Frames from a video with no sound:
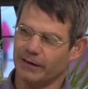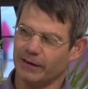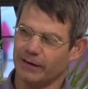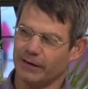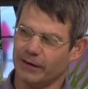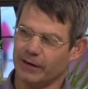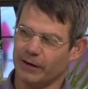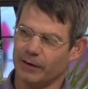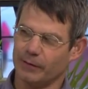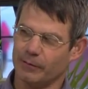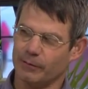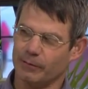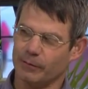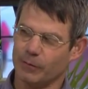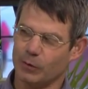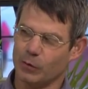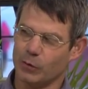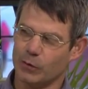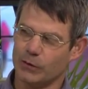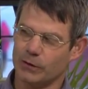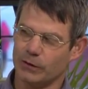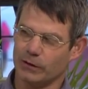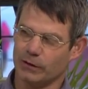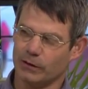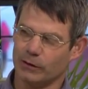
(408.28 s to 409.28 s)
Um,
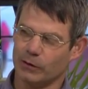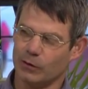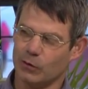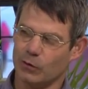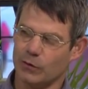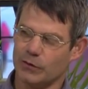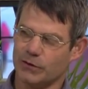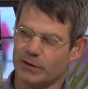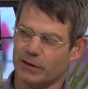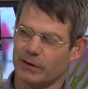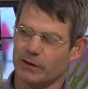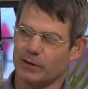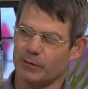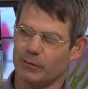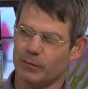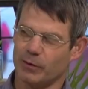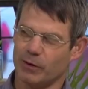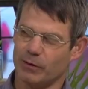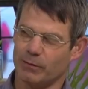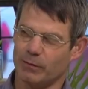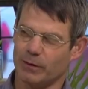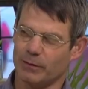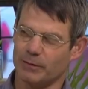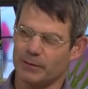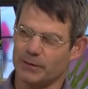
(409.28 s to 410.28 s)
water can cause other
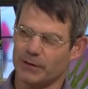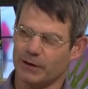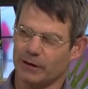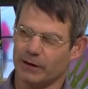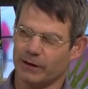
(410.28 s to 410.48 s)
problems.